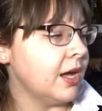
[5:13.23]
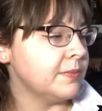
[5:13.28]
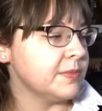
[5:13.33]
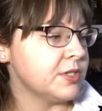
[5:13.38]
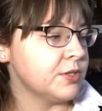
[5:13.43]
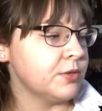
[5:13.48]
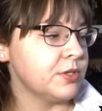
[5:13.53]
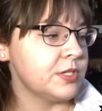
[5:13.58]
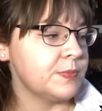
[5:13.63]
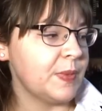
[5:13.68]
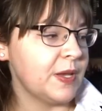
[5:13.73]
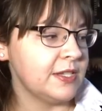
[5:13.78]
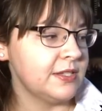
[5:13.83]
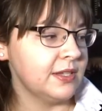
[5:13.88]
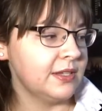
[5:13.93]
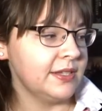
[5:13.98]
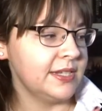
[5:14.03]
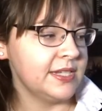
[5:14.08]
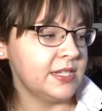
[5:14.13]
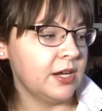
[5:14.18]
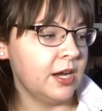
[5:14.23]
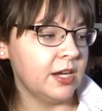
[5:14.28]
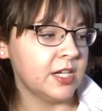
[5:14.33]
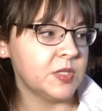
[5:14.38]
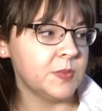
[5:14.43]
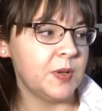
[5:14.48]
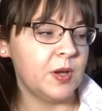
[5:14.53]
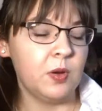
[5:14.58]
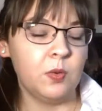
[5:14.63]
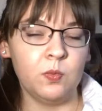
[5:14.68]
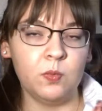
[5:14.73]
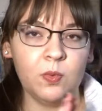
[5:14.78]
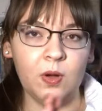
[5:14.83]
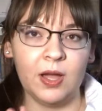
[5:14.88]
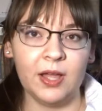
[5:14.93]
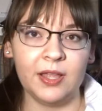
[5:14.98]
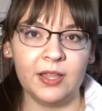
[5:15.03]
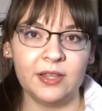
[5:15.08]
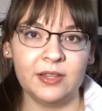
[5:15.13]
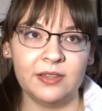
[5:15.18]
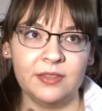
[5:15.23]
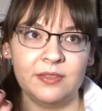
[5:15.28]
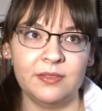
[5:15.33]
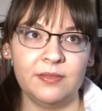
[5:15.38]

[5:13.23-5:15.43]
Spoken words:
So it basically talks about what